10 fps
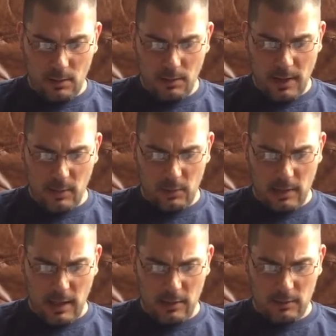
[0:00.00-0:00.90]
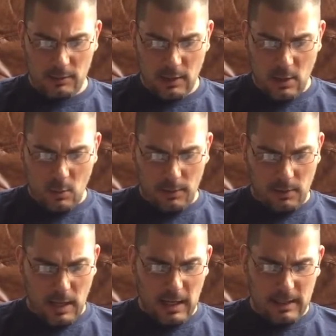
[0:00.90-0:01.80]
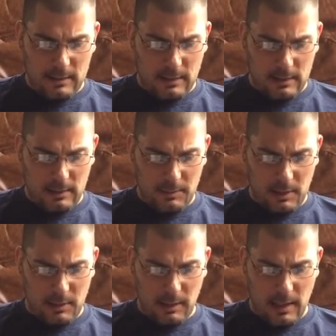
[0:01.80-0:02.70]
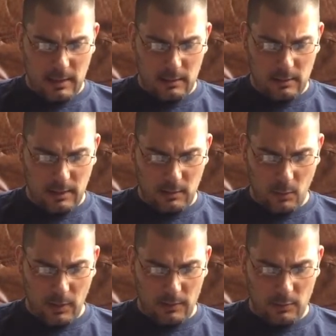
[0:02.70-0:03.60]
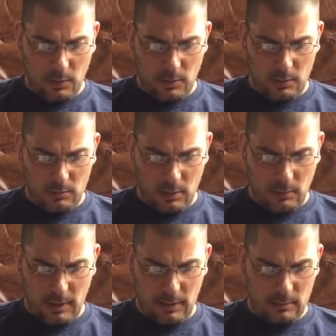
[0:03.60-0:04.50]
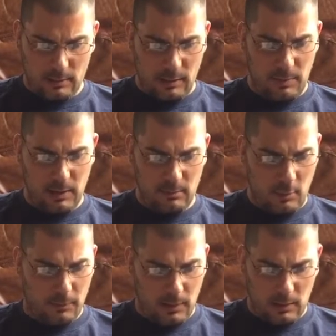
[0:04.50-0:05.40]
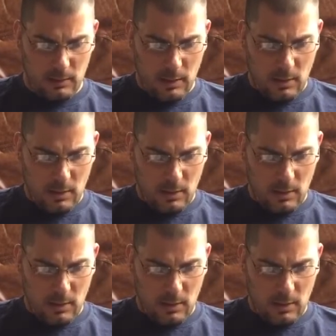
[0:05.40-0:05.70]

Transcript: that were dials with lines that seemed to indicate that the winds were tipping, moving,